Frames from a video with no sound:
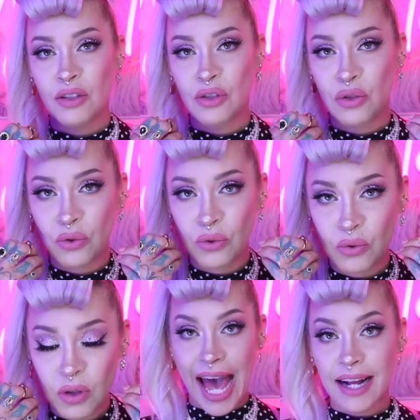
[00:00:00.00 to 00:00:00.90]

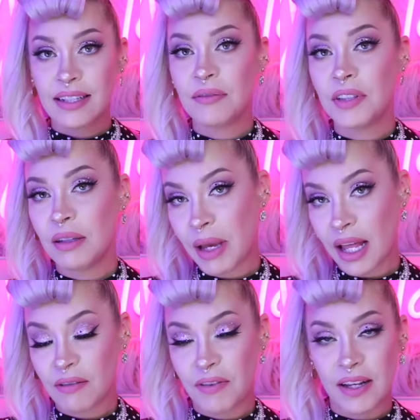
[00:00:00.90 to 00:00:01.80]
to actively
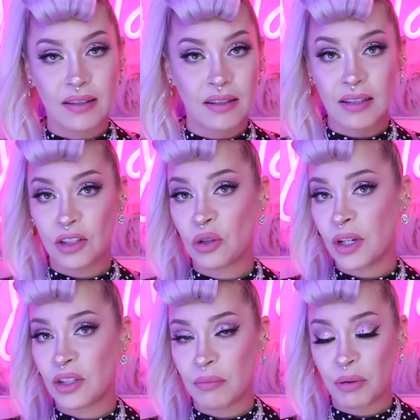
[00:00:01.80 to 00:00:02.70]
manifest the
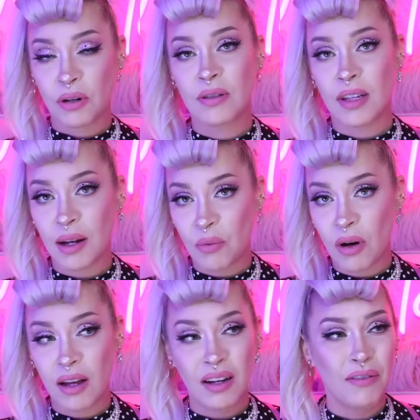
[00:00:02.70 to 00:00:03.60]
situation and person that I
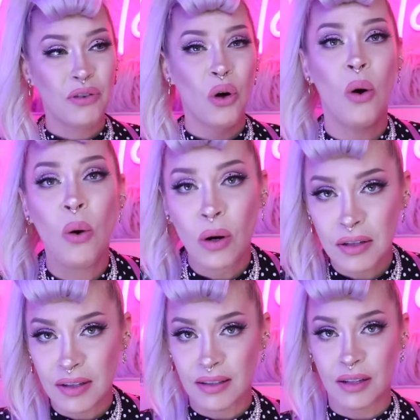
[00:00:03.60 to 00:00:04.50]
want, of
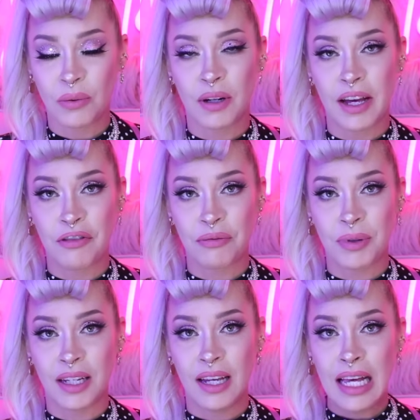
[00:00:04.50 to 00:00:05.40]
course it's going to work out for
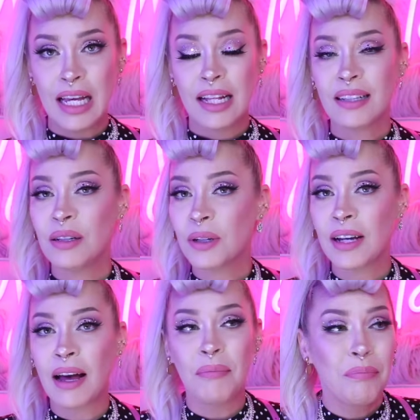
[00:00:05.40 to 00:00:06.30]
me. It's going to work
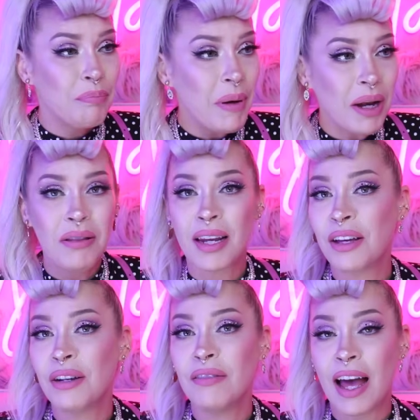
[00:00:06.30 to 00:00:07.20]
out better than I
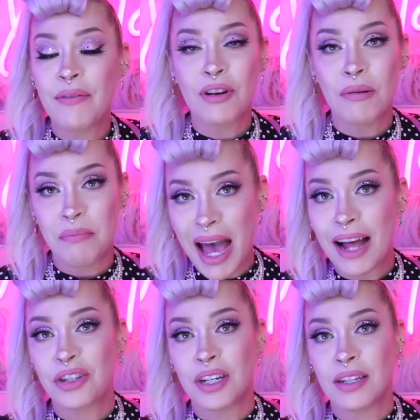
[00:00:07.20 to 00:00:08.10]
could have ever
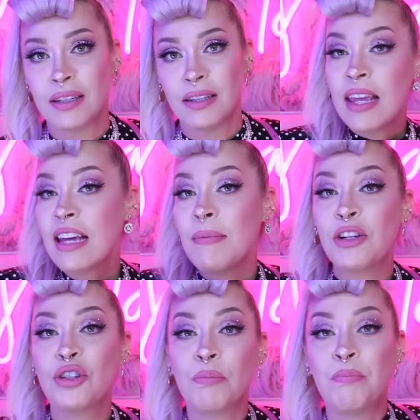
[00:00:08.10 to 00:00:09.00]
imagined. Think
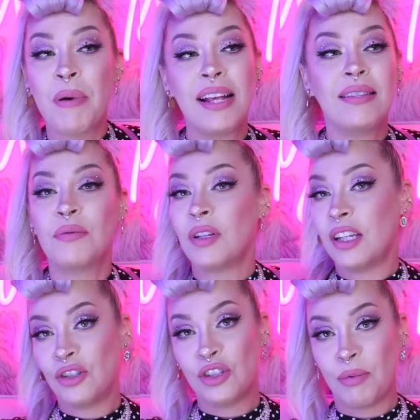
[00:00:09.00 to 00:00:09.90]
about your best
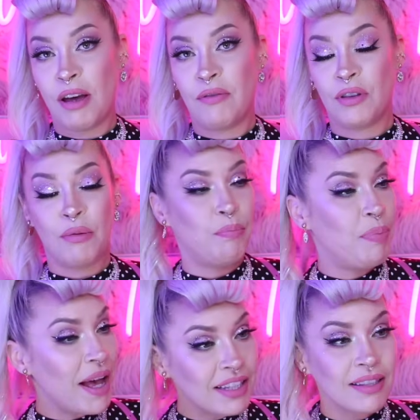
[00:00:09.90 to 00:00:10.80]
relationship ever, the
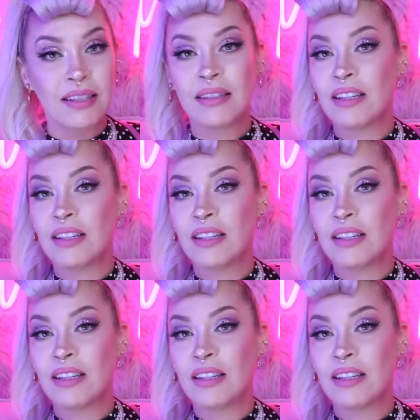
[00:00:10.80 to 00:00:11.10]
best